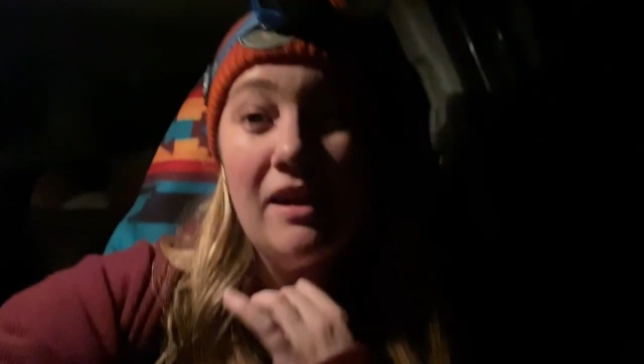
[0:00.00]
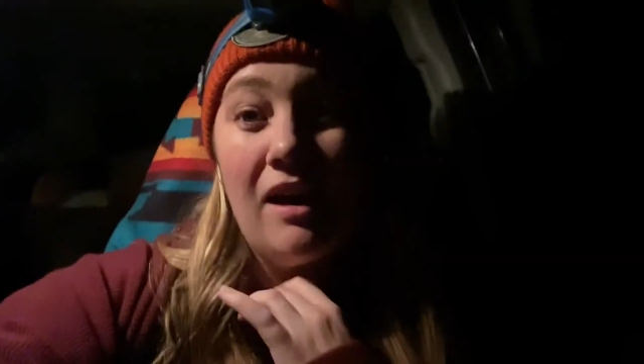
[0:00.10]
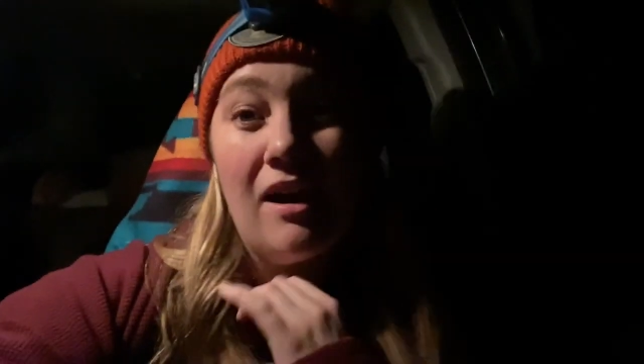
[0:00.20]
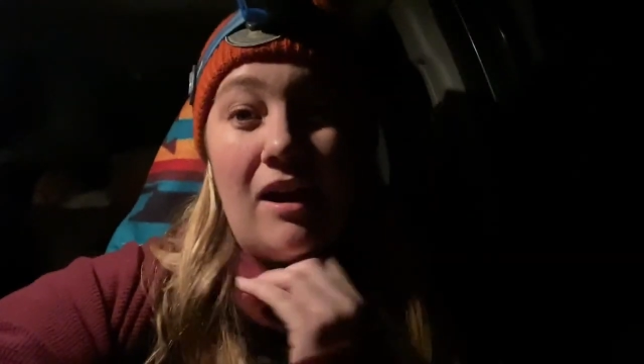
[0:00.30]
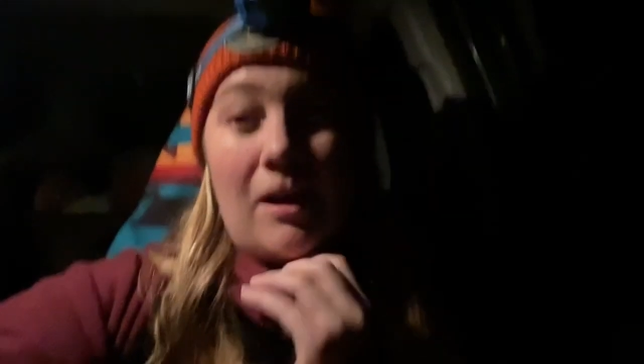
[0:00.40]

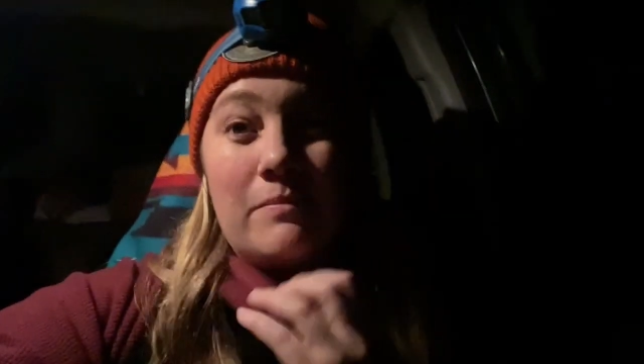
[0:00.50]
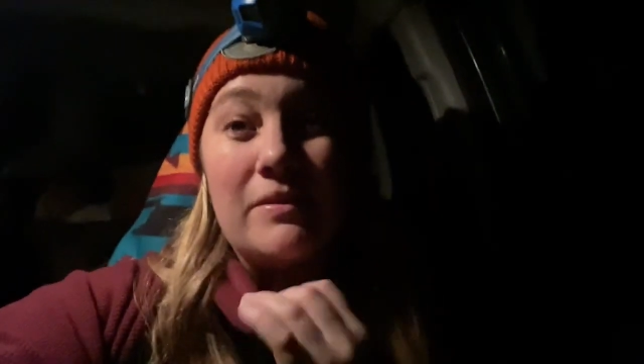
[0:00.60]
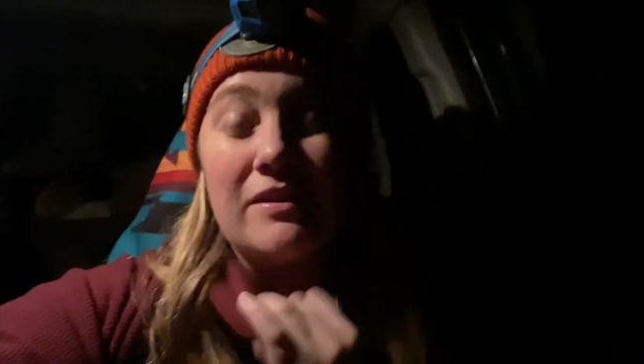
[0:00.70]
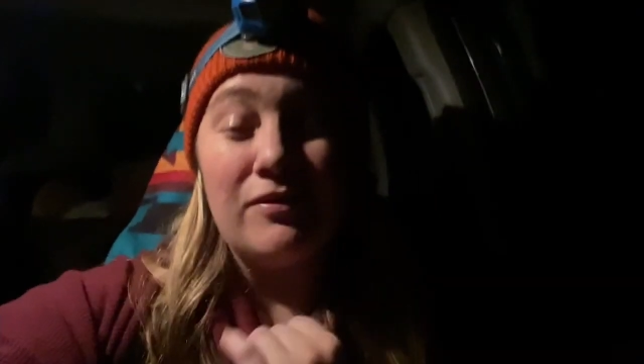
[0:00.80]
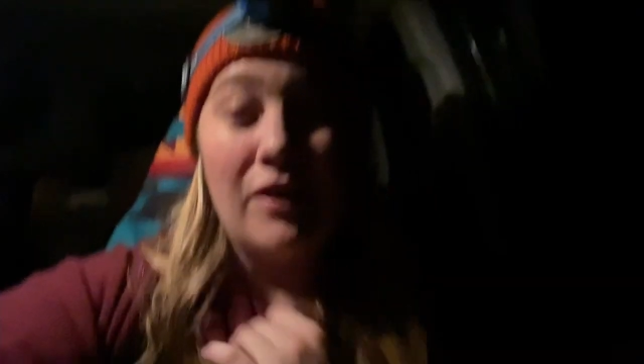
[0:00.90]
It
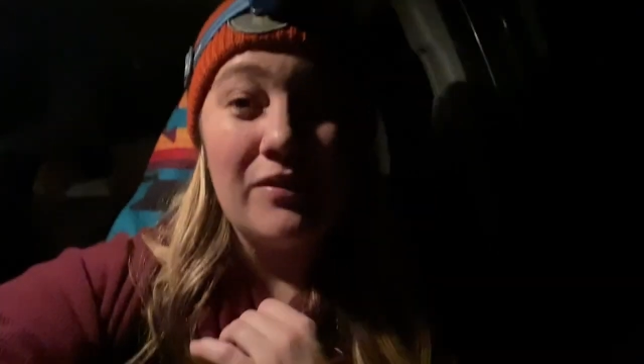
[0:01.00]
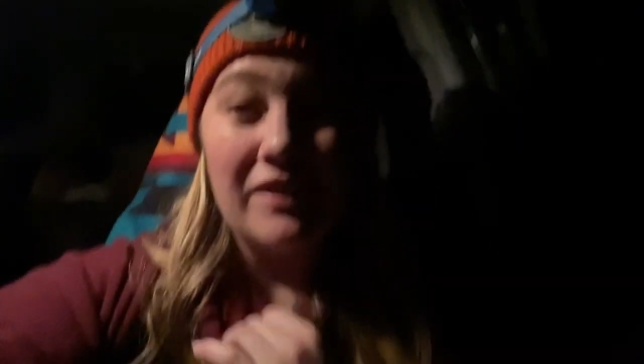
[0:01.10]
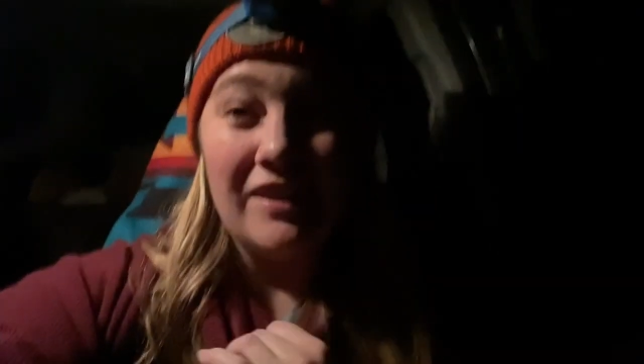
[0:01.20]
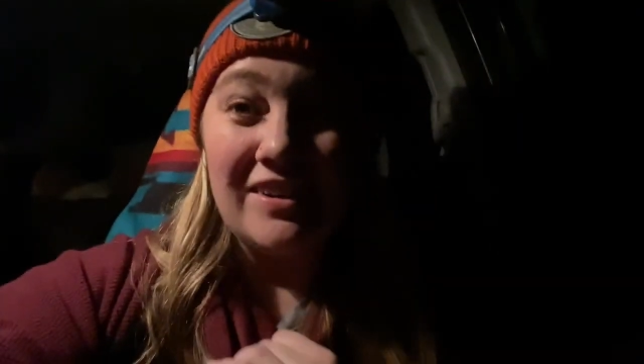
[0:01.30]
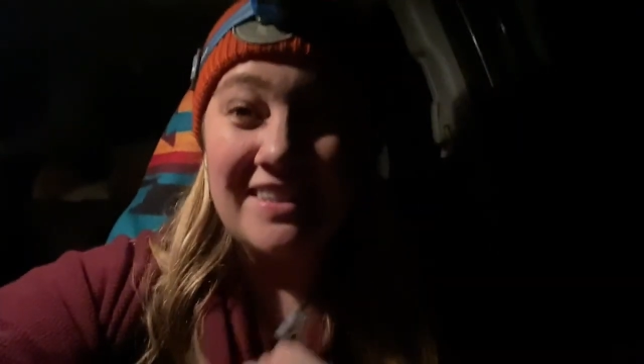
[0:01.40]
felt
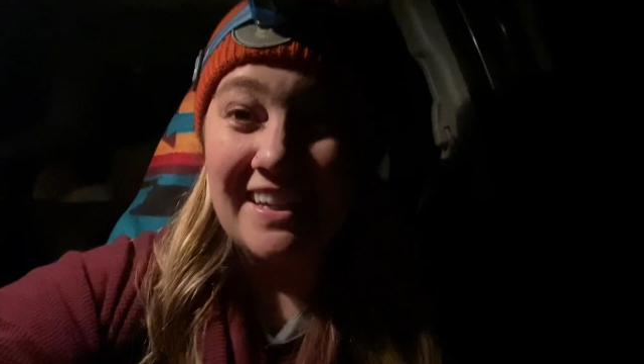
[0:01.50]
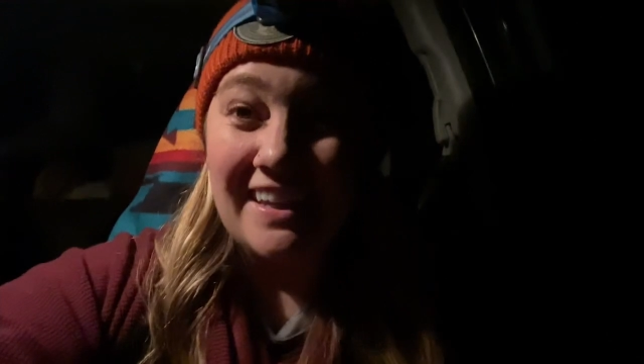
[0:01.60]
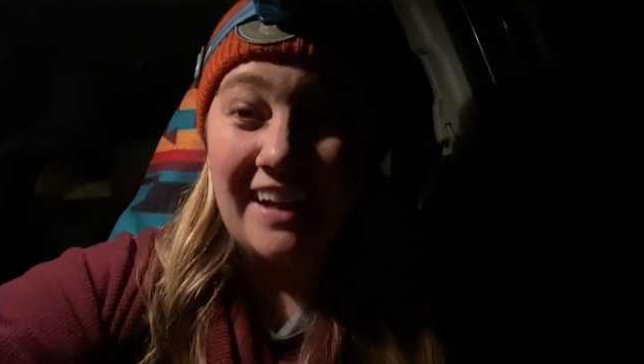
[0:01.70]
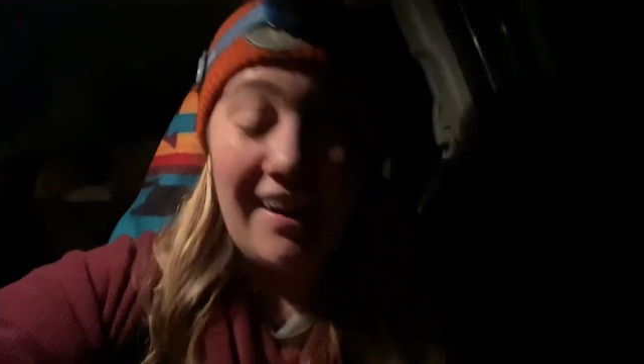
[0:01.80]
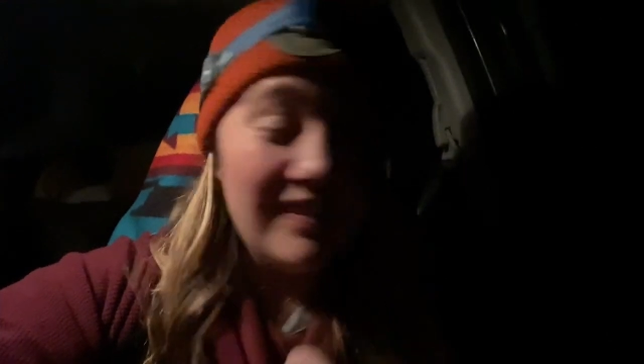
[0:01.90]
really good to
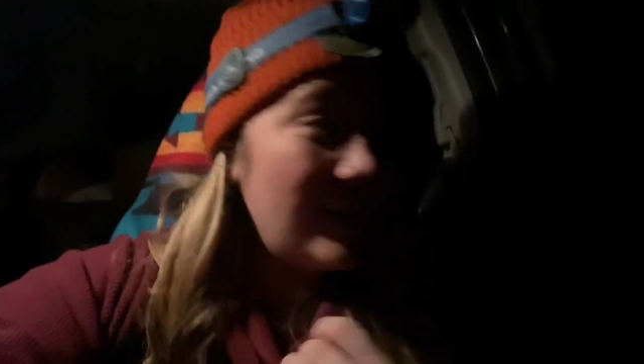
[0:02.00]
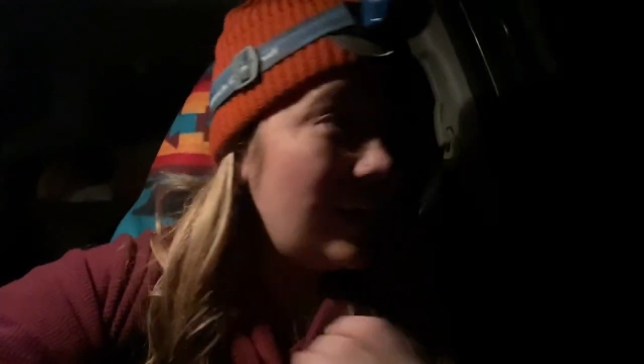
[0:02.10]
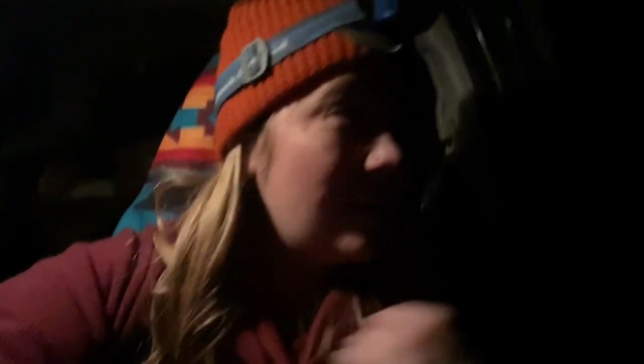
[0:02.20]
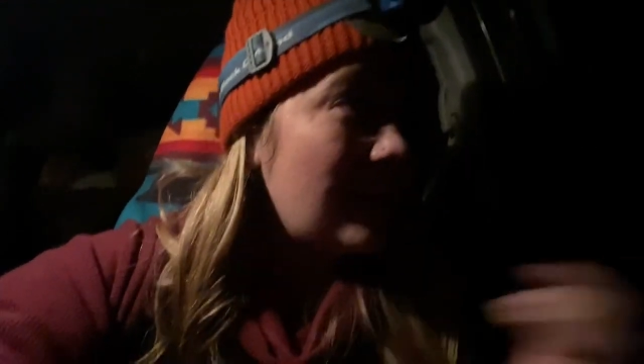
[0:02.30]
get out there.